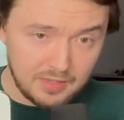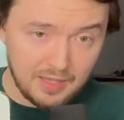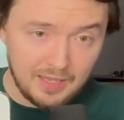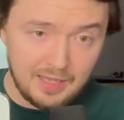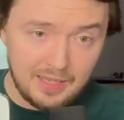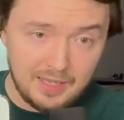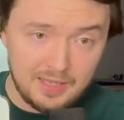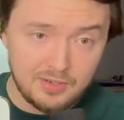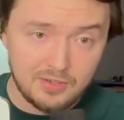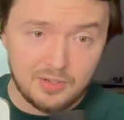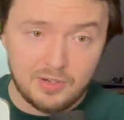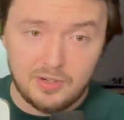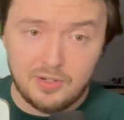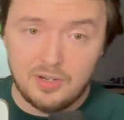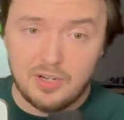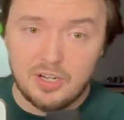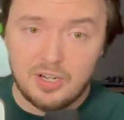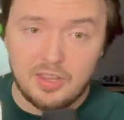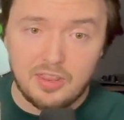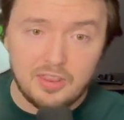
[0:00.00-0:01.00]
and
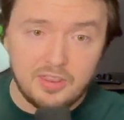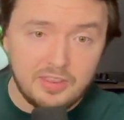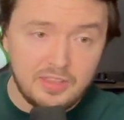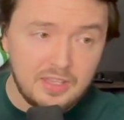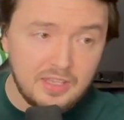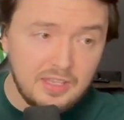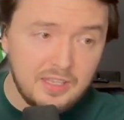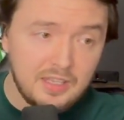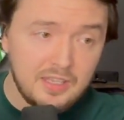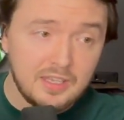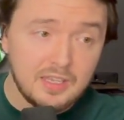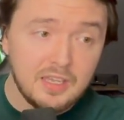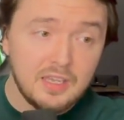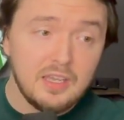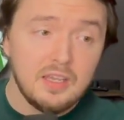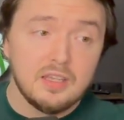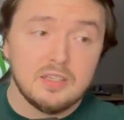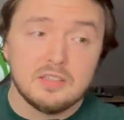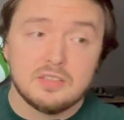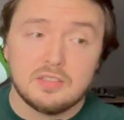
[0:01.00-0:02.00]
on the
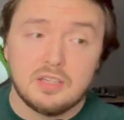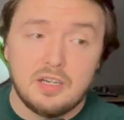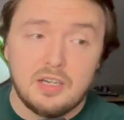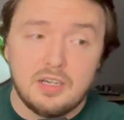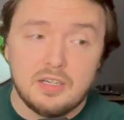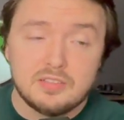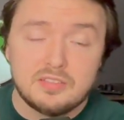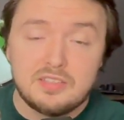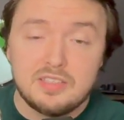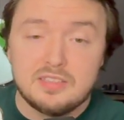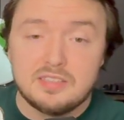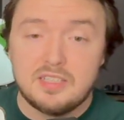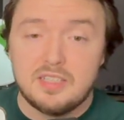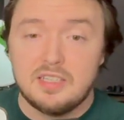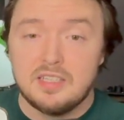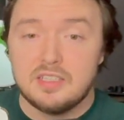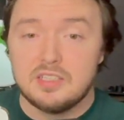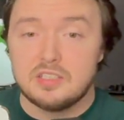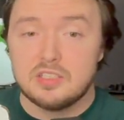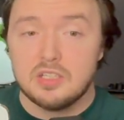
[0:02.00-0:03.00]
uh, 16
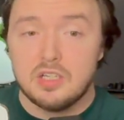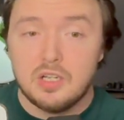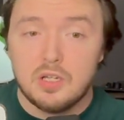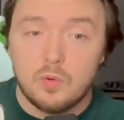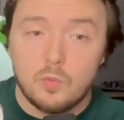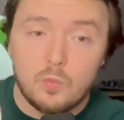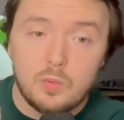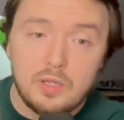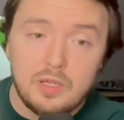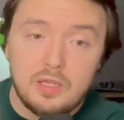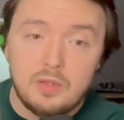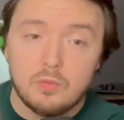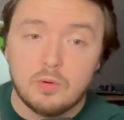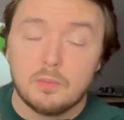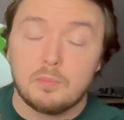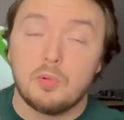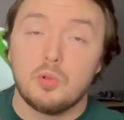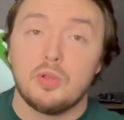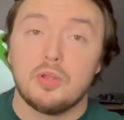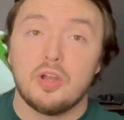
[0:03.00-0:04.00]
inch we were
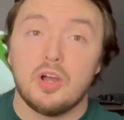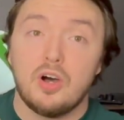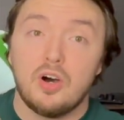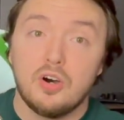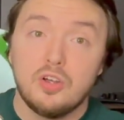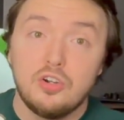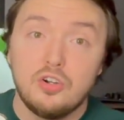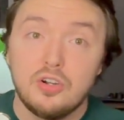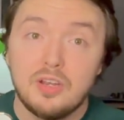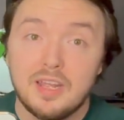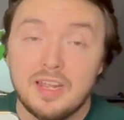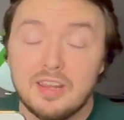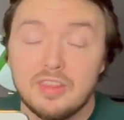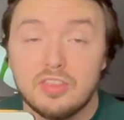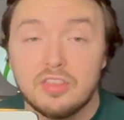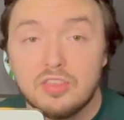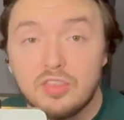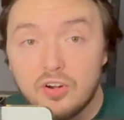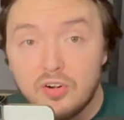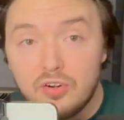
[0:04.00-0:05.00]
pulling
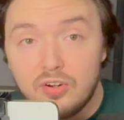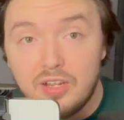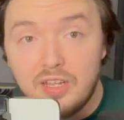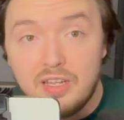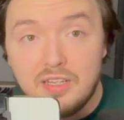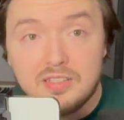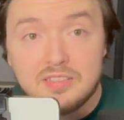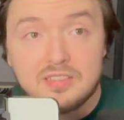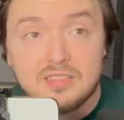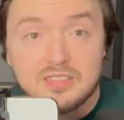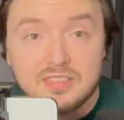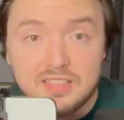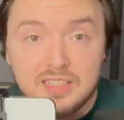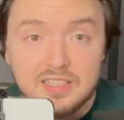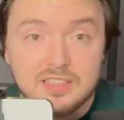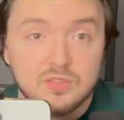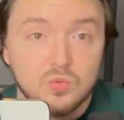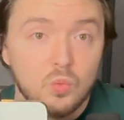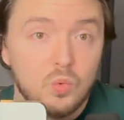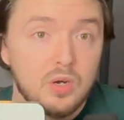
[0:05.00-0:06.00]

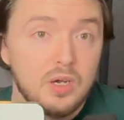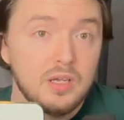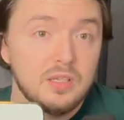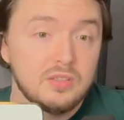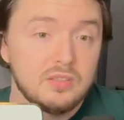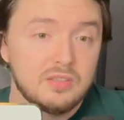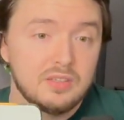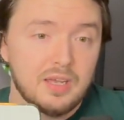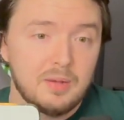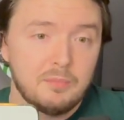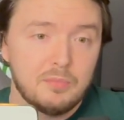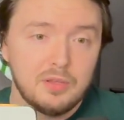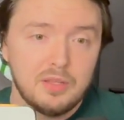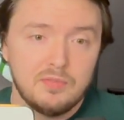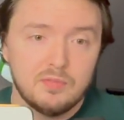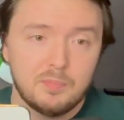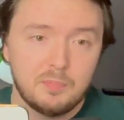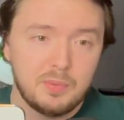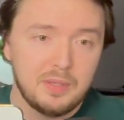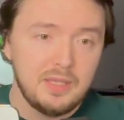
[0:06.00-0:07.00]
136 watts, I
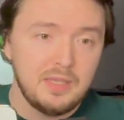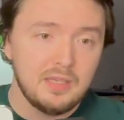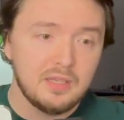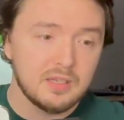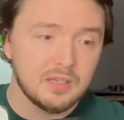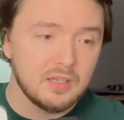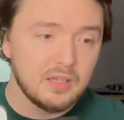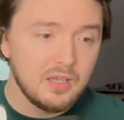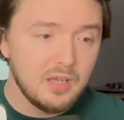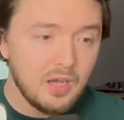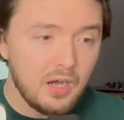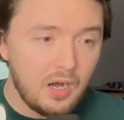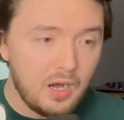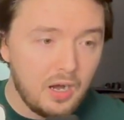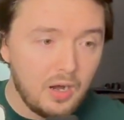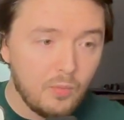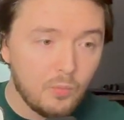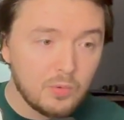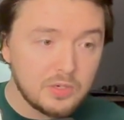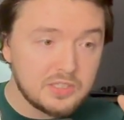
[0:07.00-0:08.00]
believe, peak,
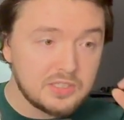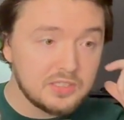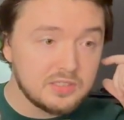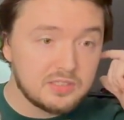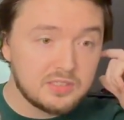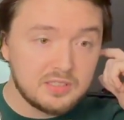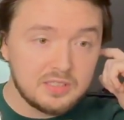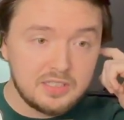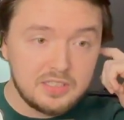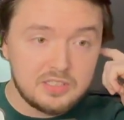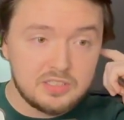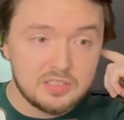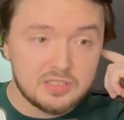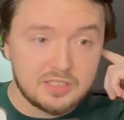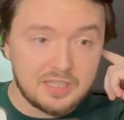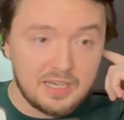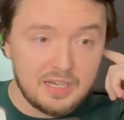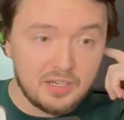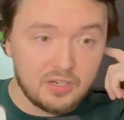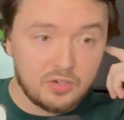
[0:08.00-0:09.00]
um, which is it's just
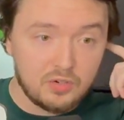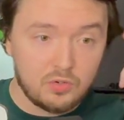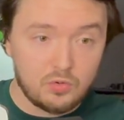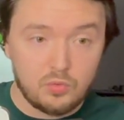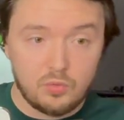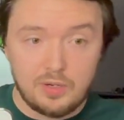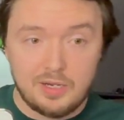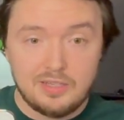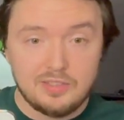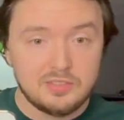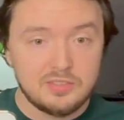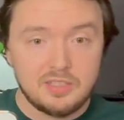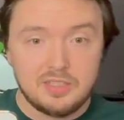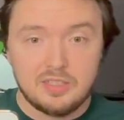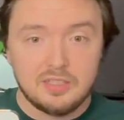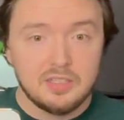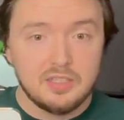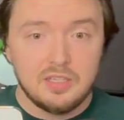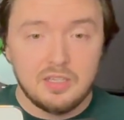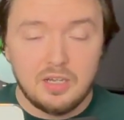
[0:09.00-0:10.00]
kind of
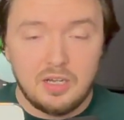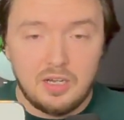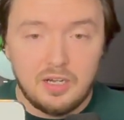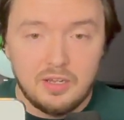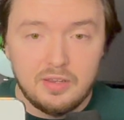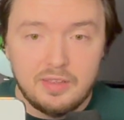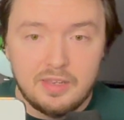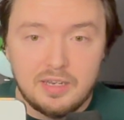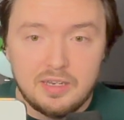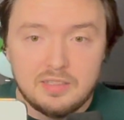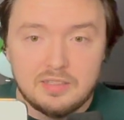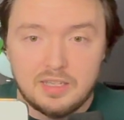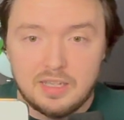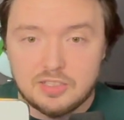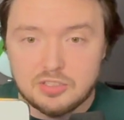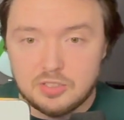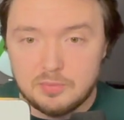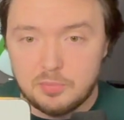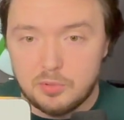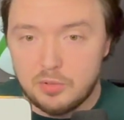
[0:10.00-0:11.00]
crazy. Uh, that it's
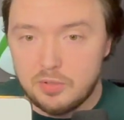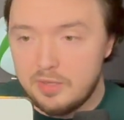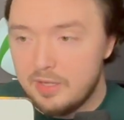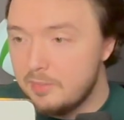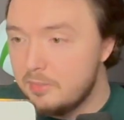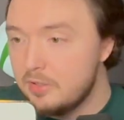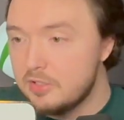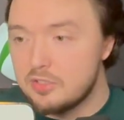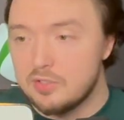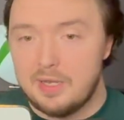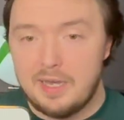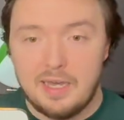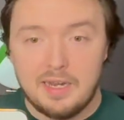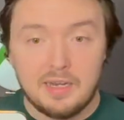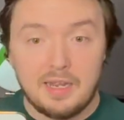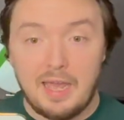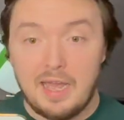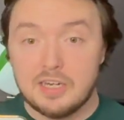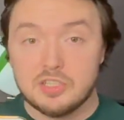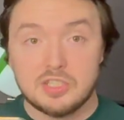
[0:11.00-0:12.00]
actually pulling that much. I had
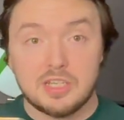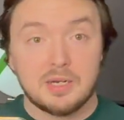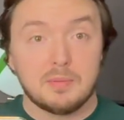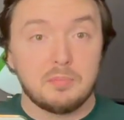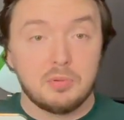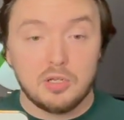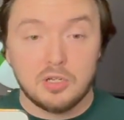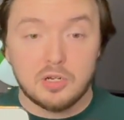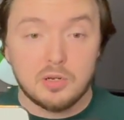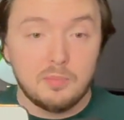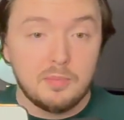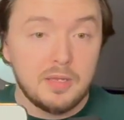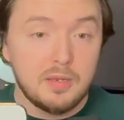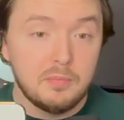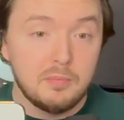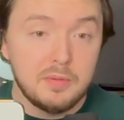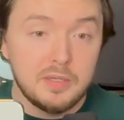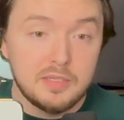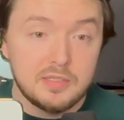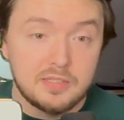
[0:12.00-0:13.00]
actually had to plug them
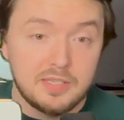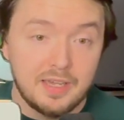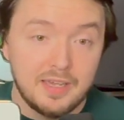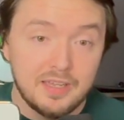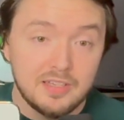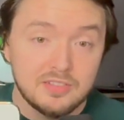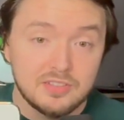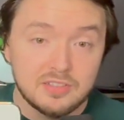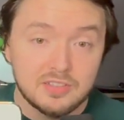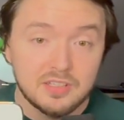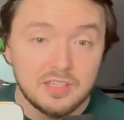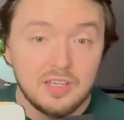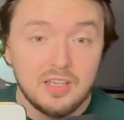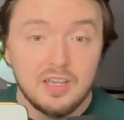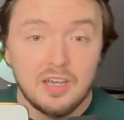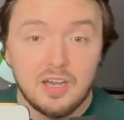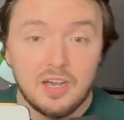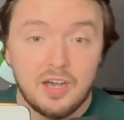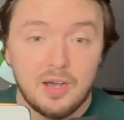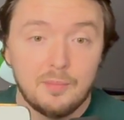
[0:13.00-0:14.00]
in mid-test,
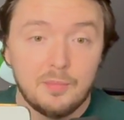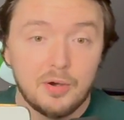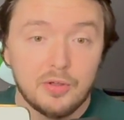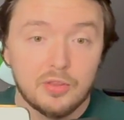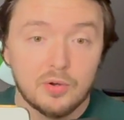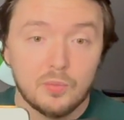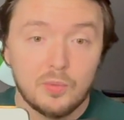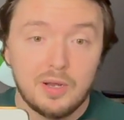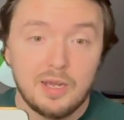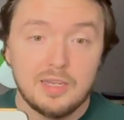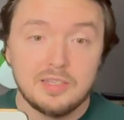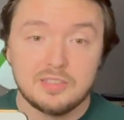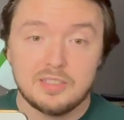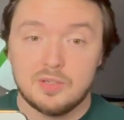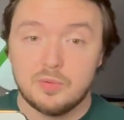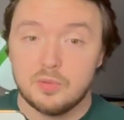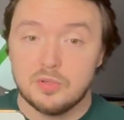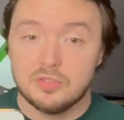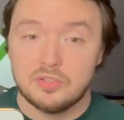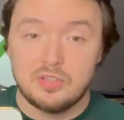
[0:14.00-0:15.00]
um, otherwise
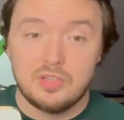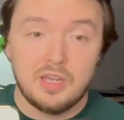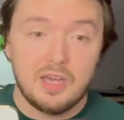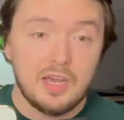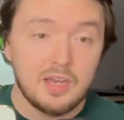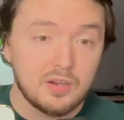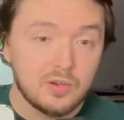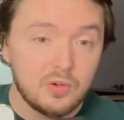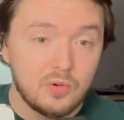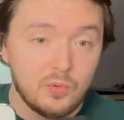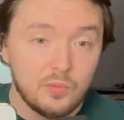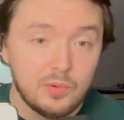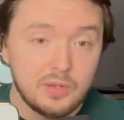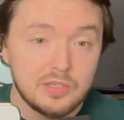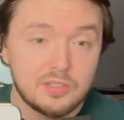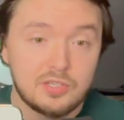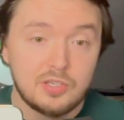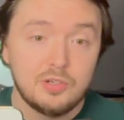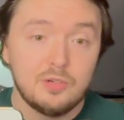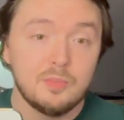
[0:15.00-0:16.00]
it was not going
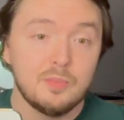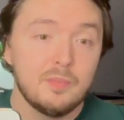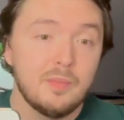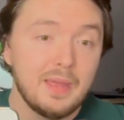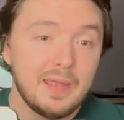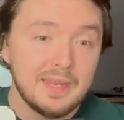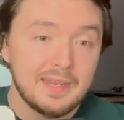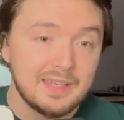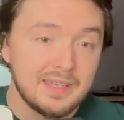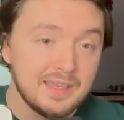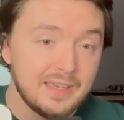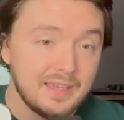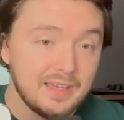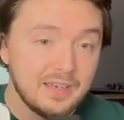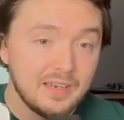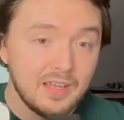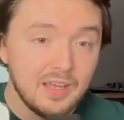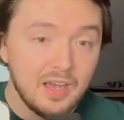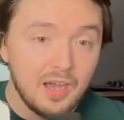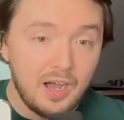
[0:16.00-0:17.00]
to make it.
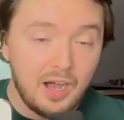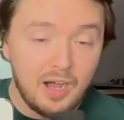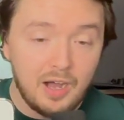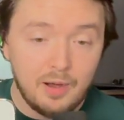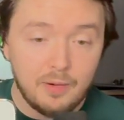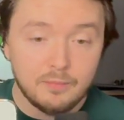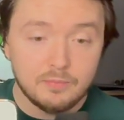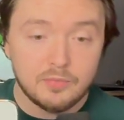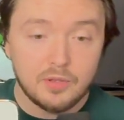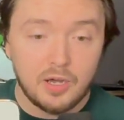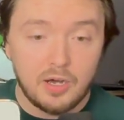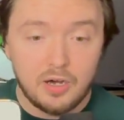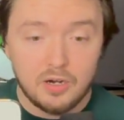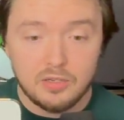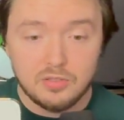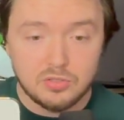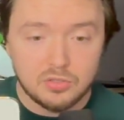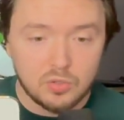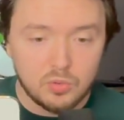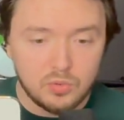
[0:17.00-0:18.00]
Um, the
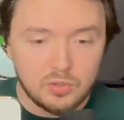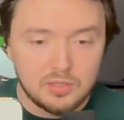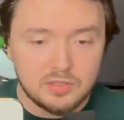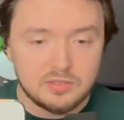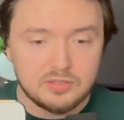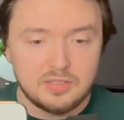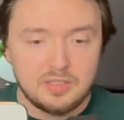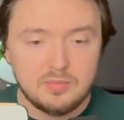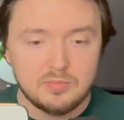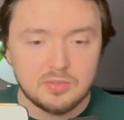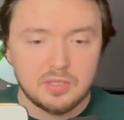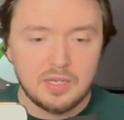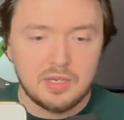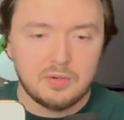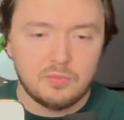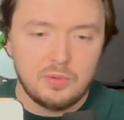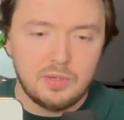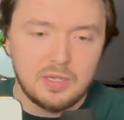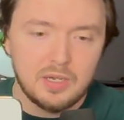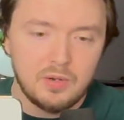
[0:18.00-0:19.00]
hottest core, it seems
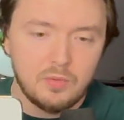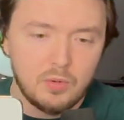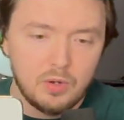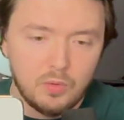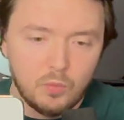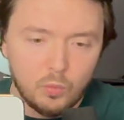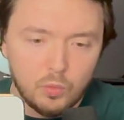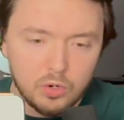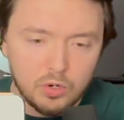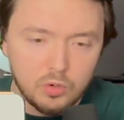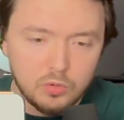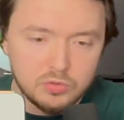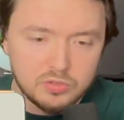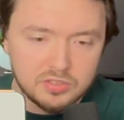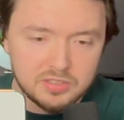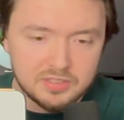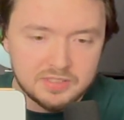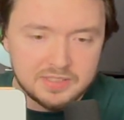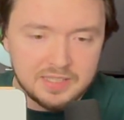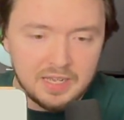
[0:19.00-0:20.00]
like we got what
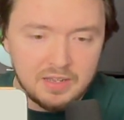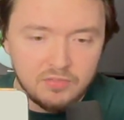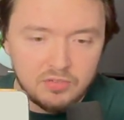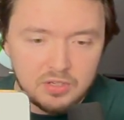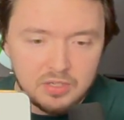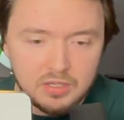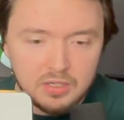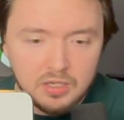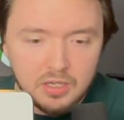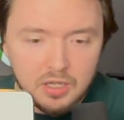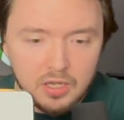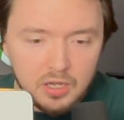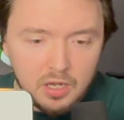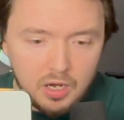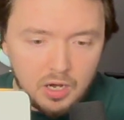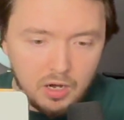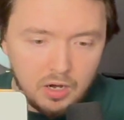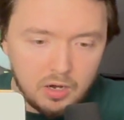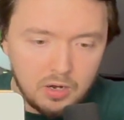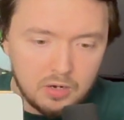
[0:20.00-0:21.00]
107
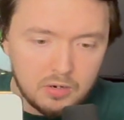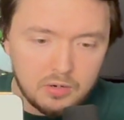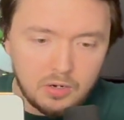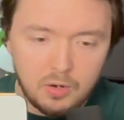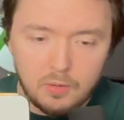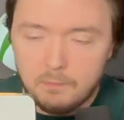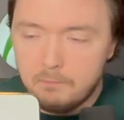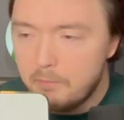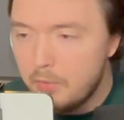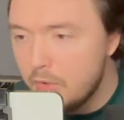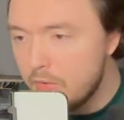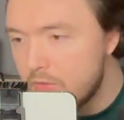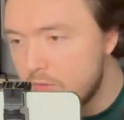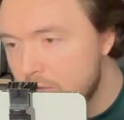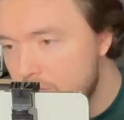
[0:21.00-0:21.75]
uh, on both